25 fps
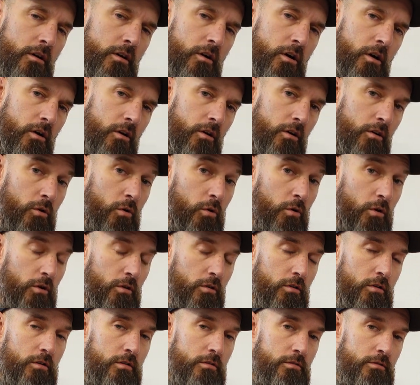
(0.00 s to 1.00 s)
car
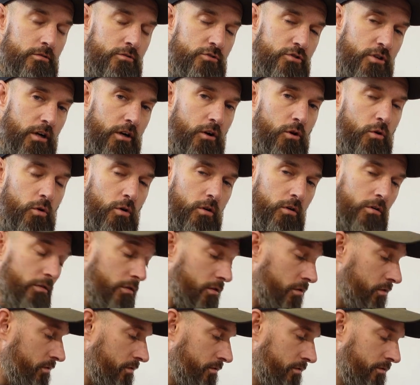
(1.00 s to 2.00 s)
oil, truck
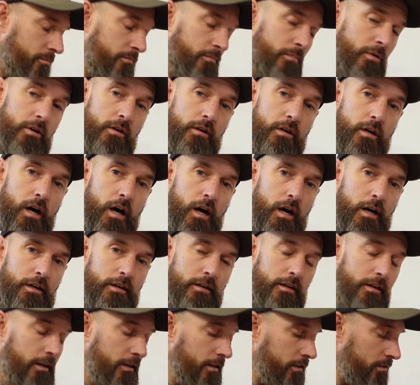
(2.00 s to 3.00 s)
oil, burn
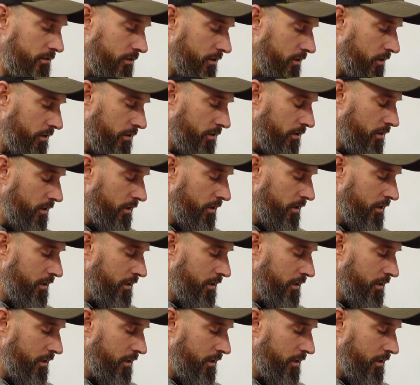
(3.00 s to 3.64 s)
hotter? I don't know.